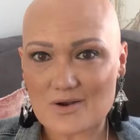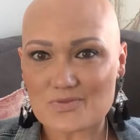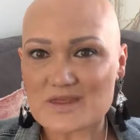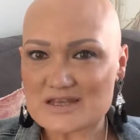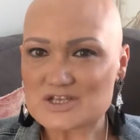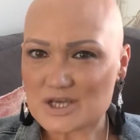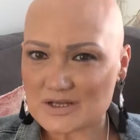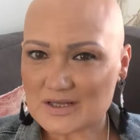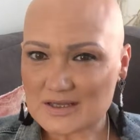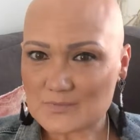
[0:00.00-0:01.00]
on that
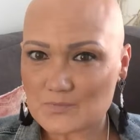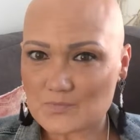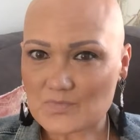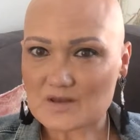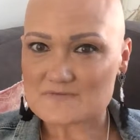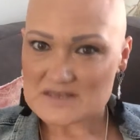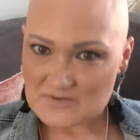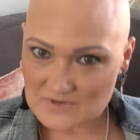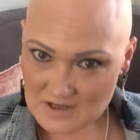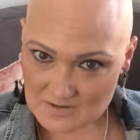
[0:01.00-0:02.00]
journey of
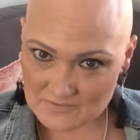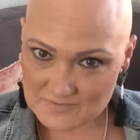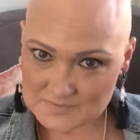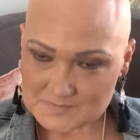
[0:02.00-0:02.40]
self-love